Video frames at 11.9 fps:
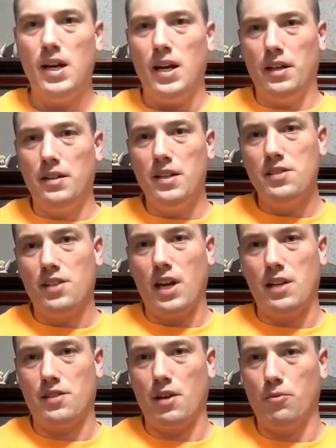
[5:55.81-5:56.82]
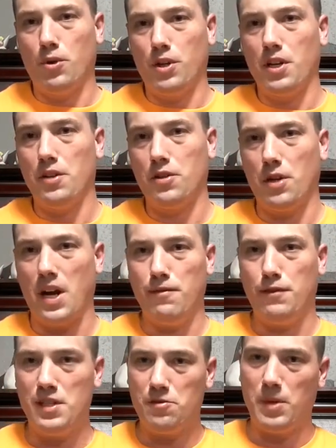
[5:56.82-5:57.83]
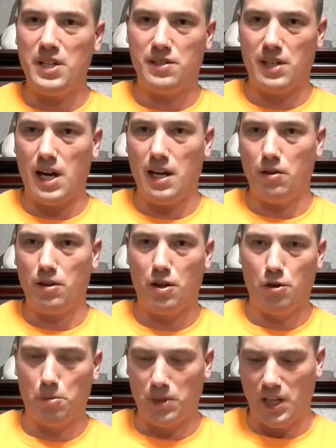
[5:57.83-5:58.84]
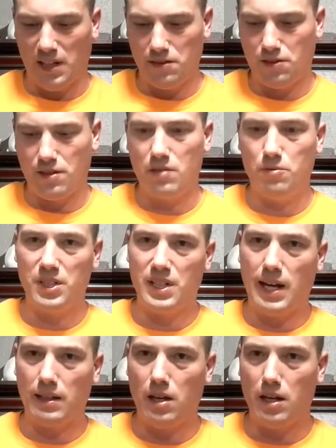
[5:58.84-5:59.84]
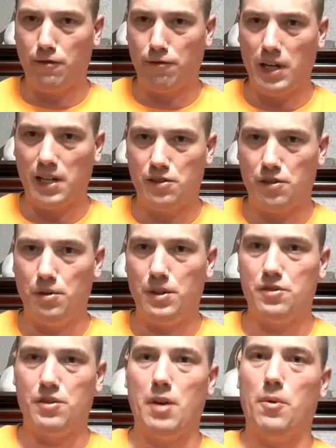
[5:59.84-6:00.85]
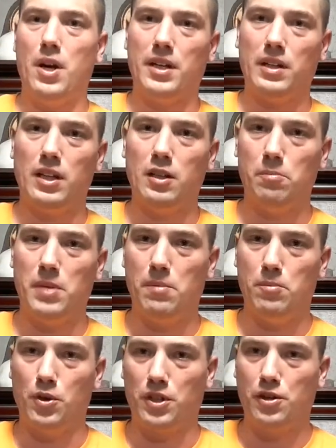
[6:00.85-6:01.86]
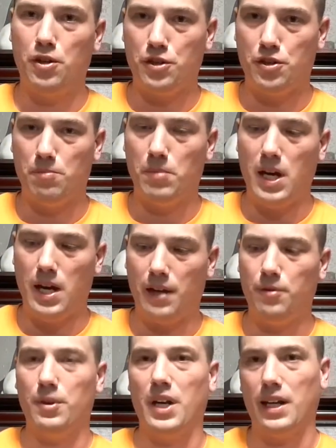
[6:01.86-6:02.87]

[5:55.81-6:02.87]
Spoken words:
And in this case I wore it under a Visby style coat of plates, which had a lot of flex to it, so I wanted a little bit more cushion behind when I